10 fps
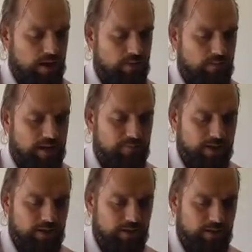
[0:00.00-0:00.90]
It made
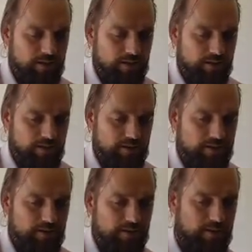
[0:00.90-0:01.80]
me,
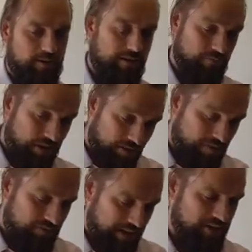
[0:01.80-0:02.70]
in my own
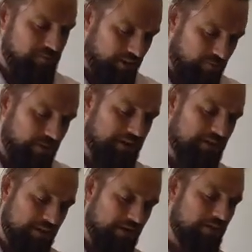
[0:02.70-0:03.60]
reflection, my own
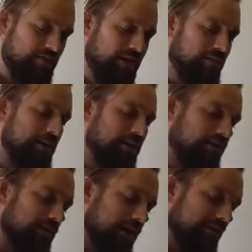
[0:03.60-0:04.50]
practice, it made me very
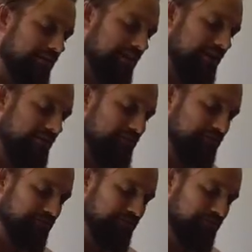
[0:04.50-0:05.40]
proud that at the
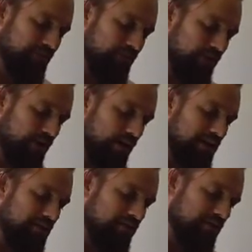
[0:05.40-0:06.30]

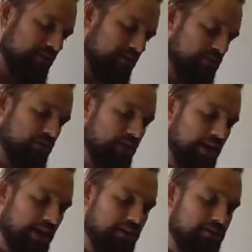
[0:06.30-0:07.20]
end of the sessions we
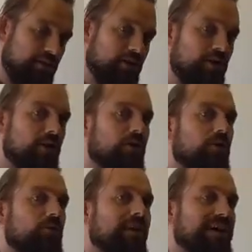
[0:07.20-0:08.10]
had
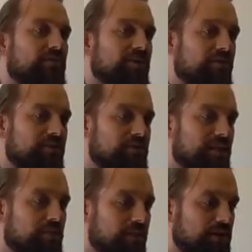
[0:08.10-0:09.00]
a bit of a
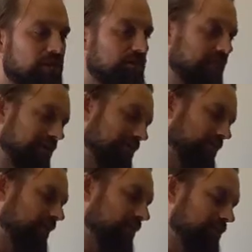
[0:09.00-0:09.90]
celebration at
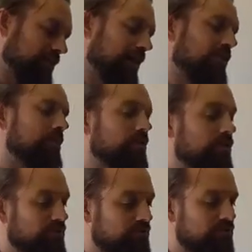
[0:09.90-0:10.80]
the campfire and we
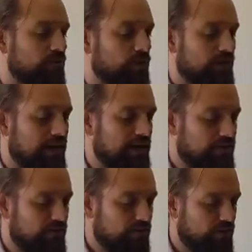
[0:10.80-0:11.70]
cooked some food,
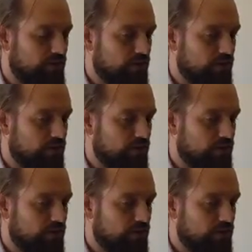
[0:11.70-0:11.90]
and